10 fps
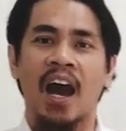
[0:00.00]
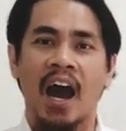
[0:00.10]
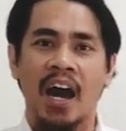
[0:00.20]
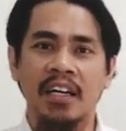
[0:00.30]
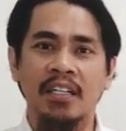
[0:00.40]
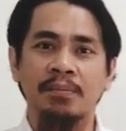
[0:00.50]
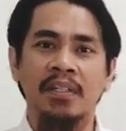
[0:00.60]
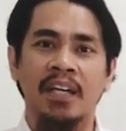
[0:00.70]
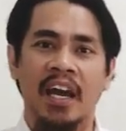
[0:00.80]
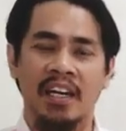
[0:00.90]

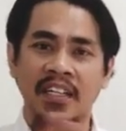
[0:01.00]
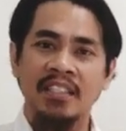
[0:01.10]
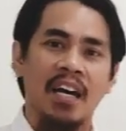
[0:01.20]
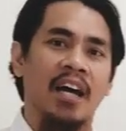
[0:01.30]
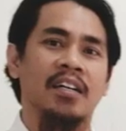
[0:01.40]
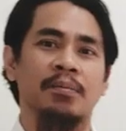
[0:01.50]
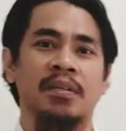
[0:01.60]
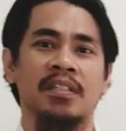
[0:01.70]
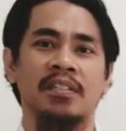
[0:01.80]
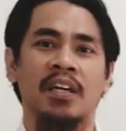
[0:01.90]
agreement and
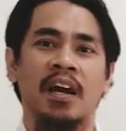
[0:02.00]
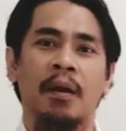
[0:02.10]
disagreement,